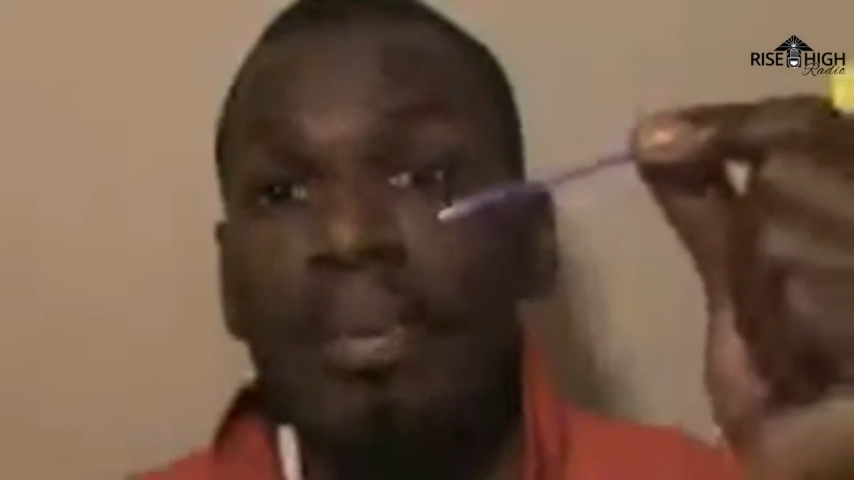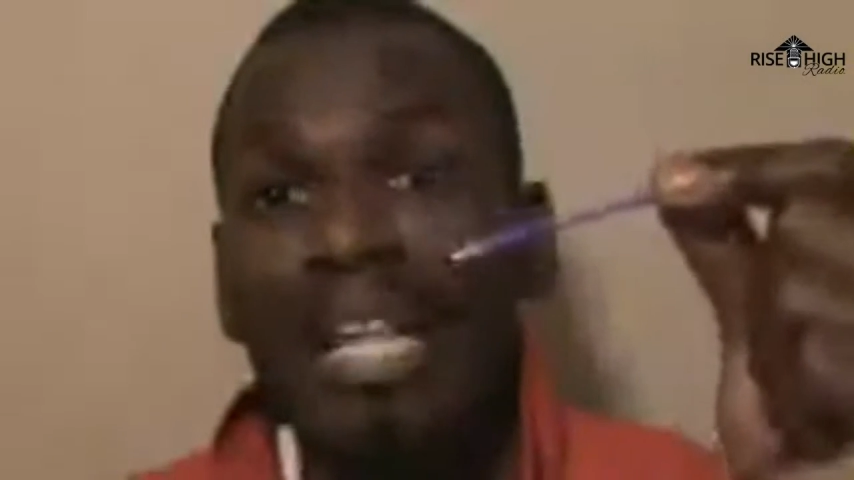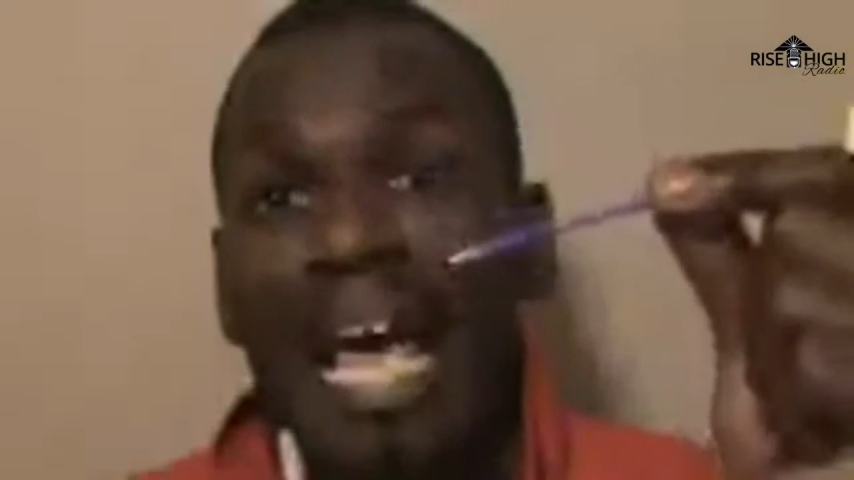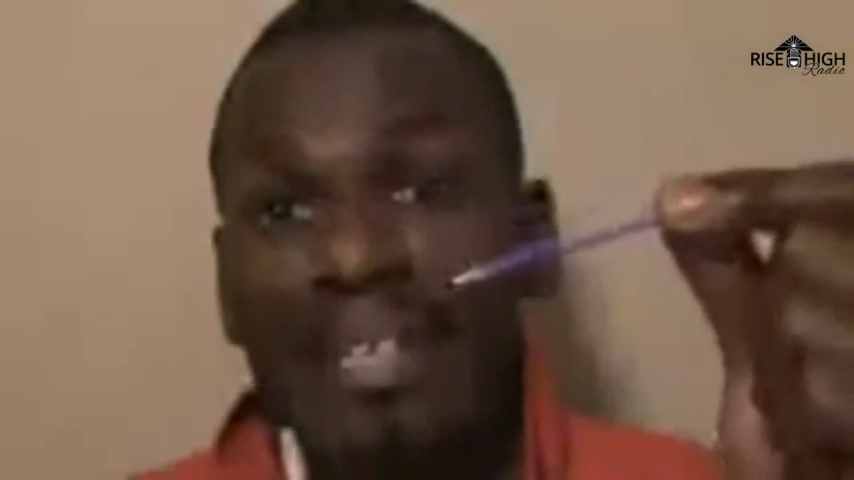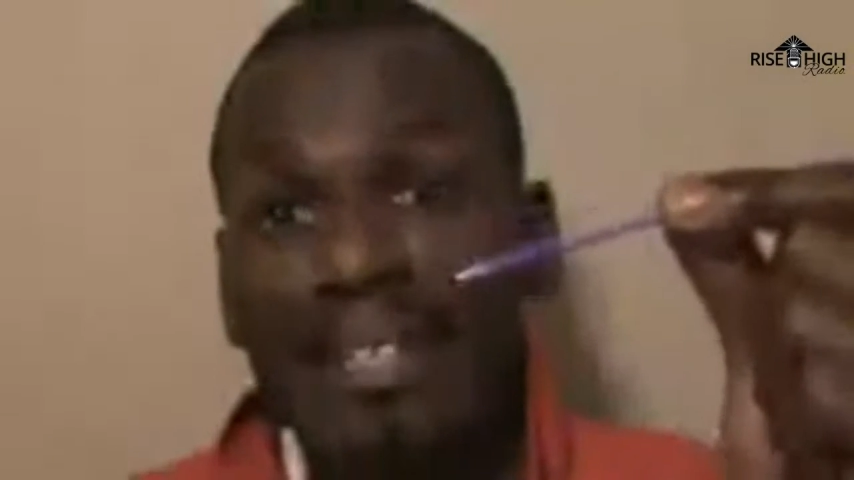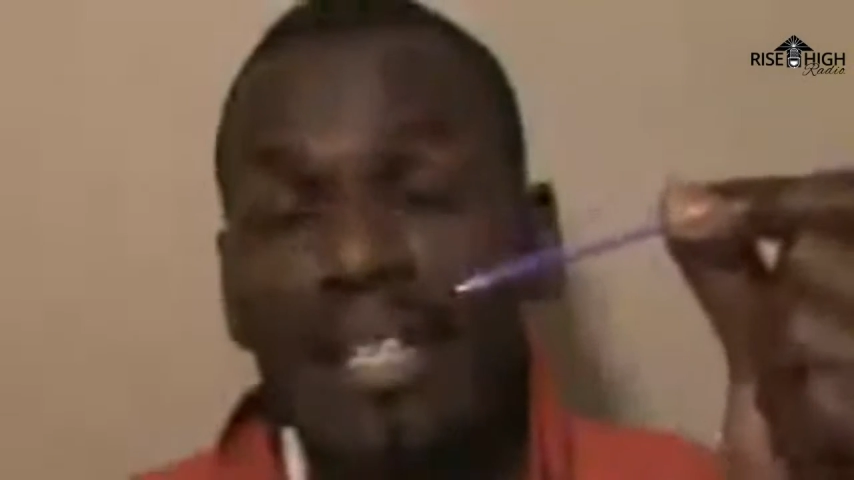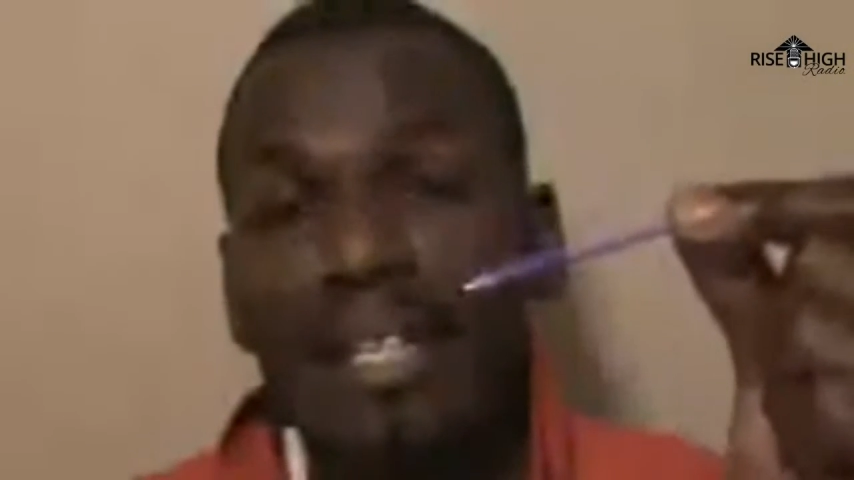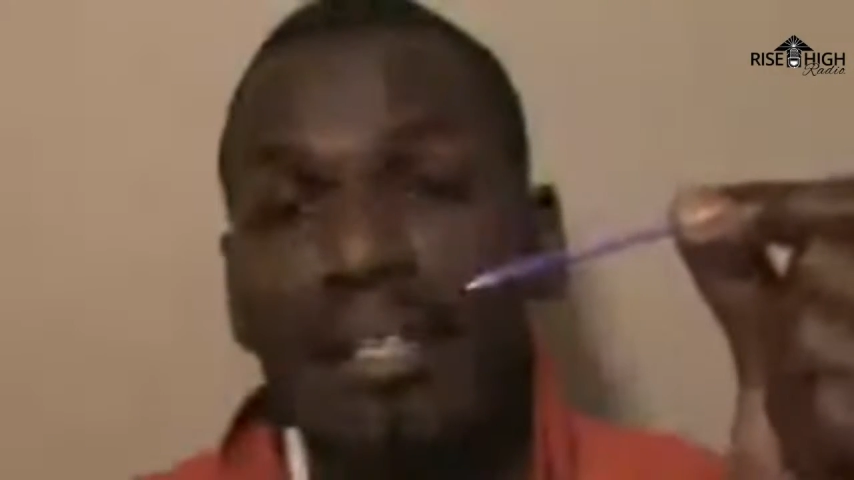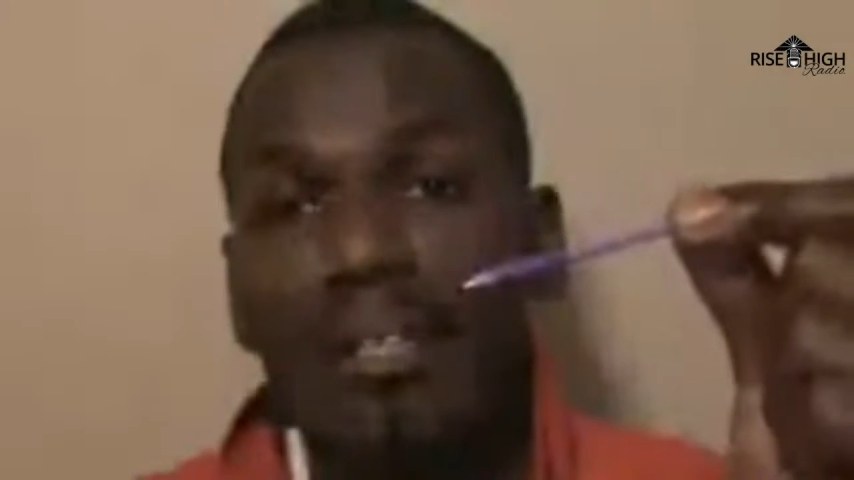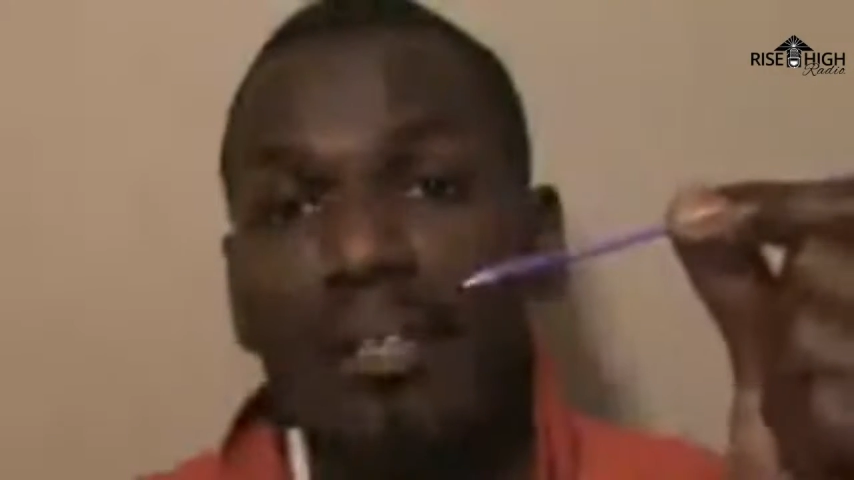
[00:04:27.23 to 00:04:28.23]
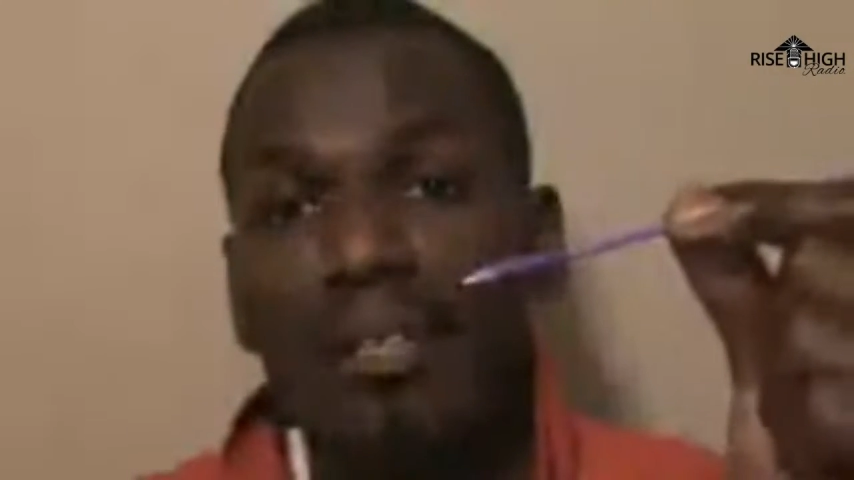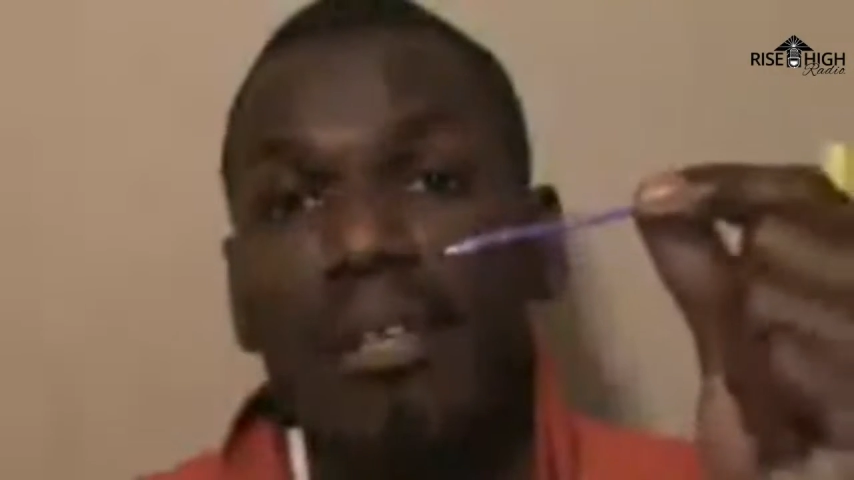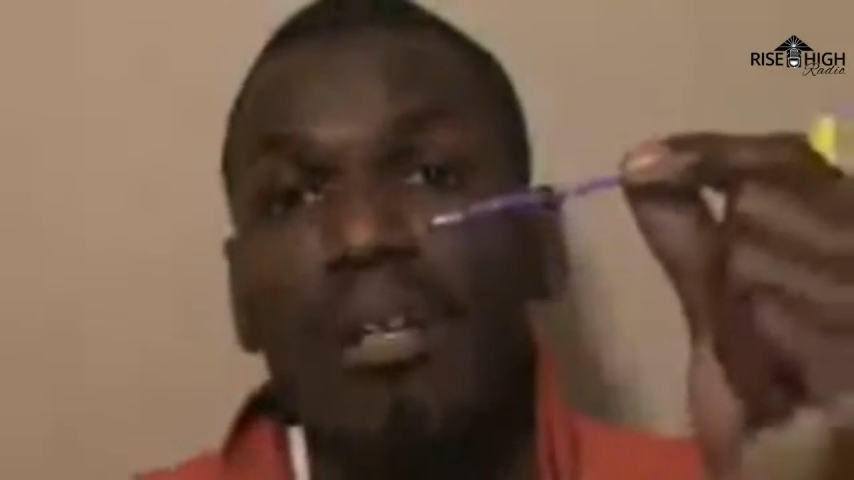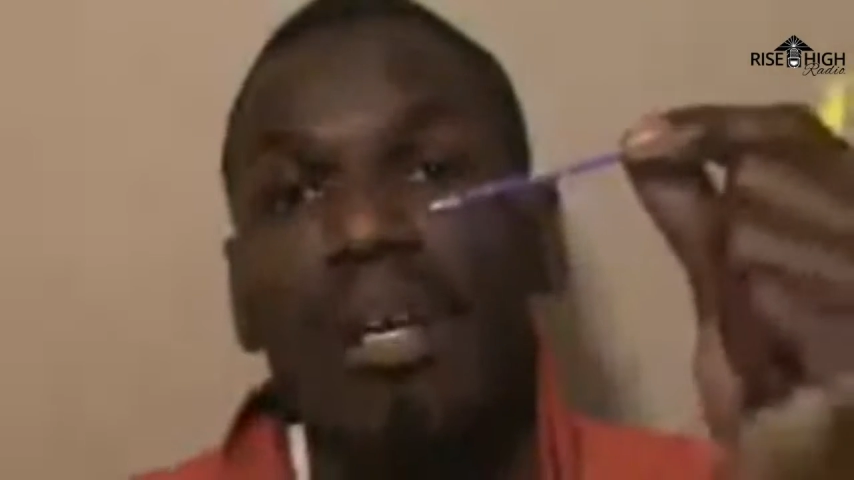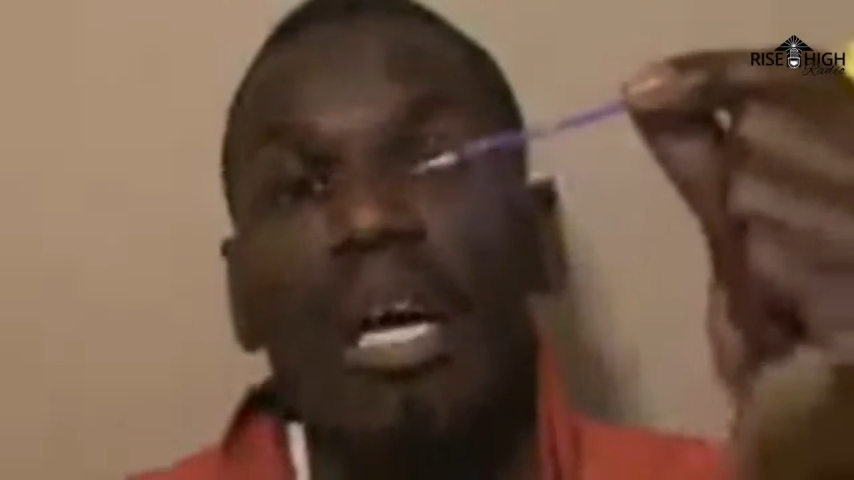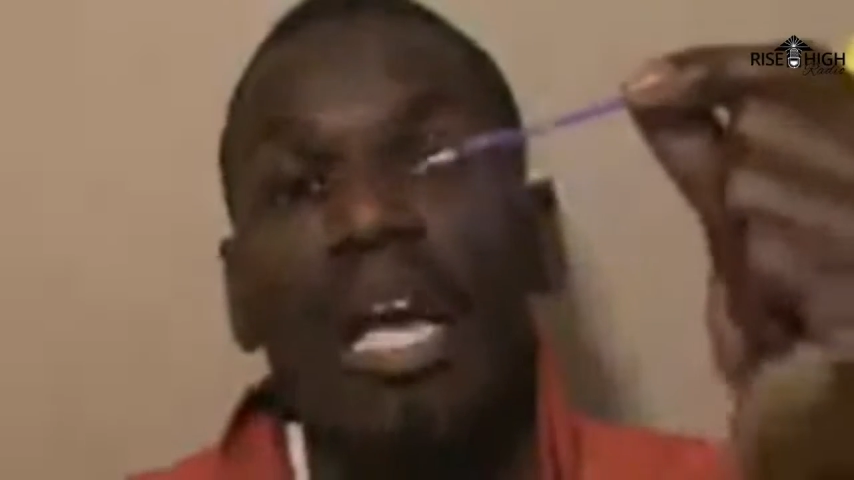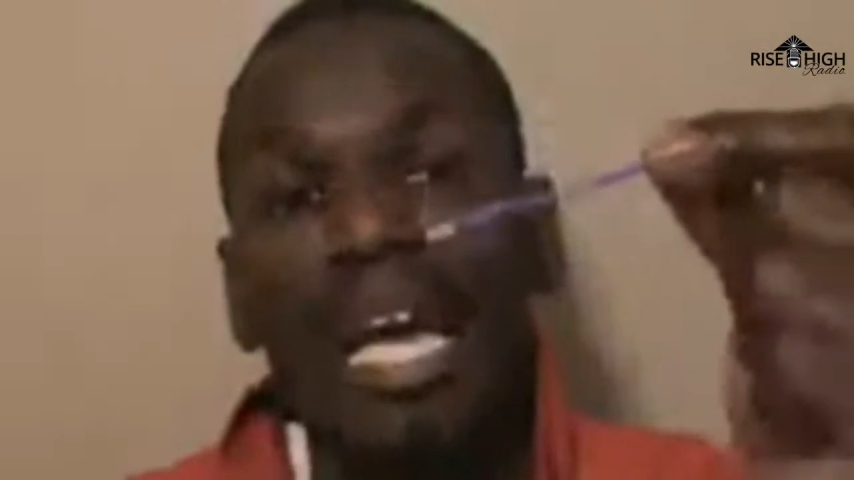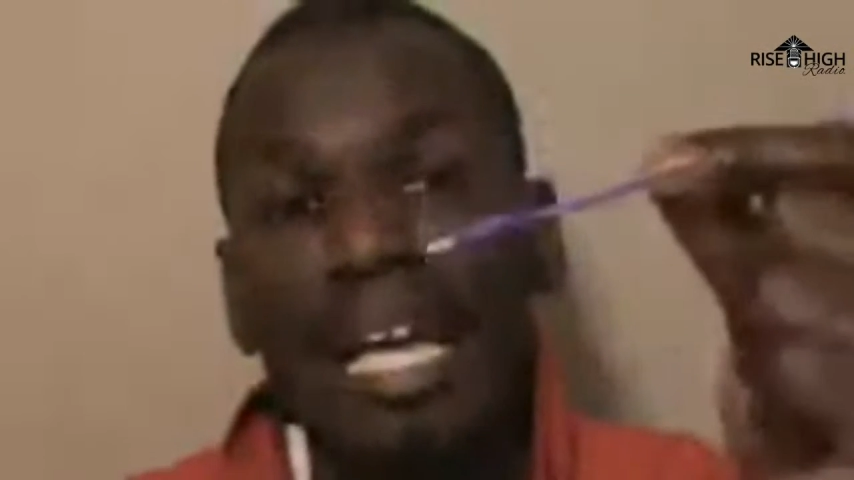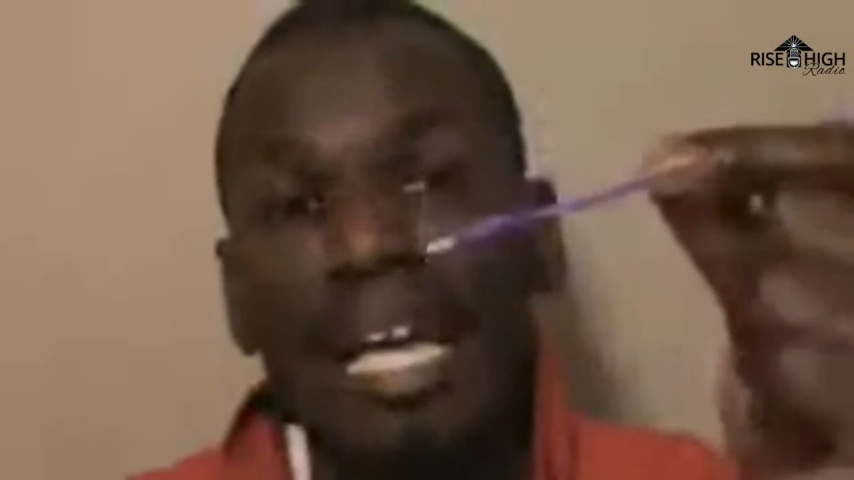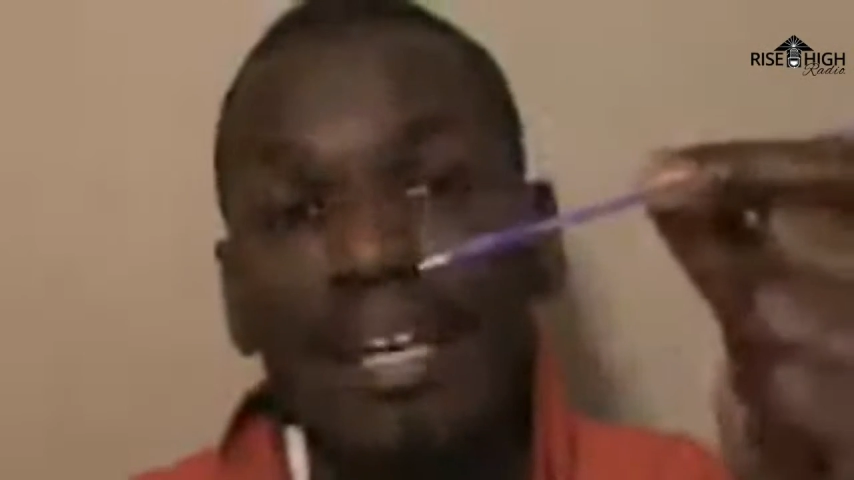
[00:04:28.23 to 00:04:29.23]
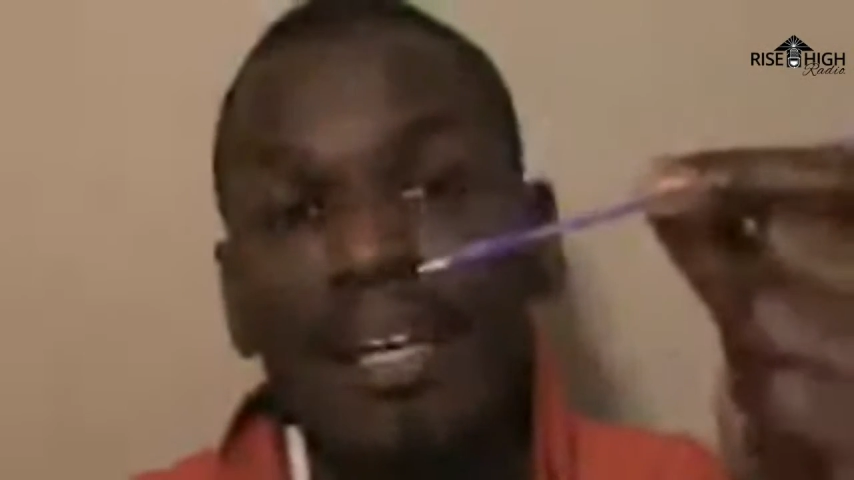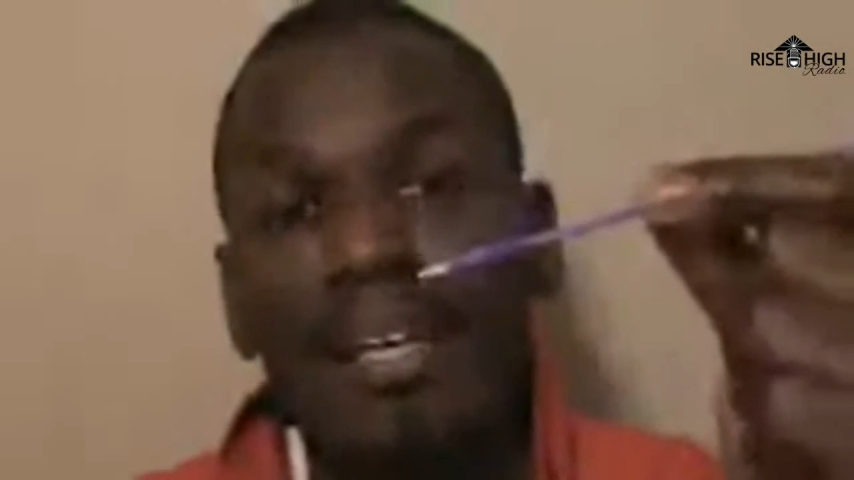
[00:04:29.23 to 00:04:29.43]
plastic, ink,